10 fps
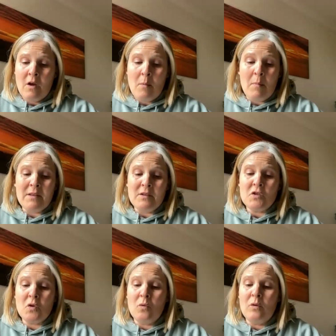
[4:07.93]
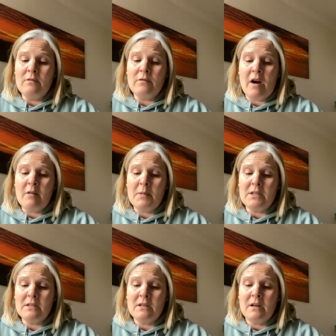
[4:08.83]
by the school
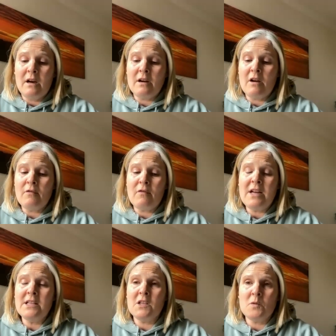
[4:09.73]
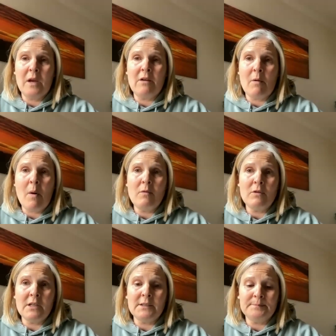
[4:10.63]
environment and our friends as we grow
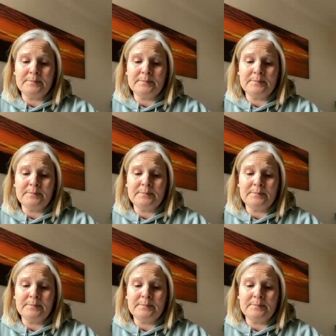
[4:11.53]
older.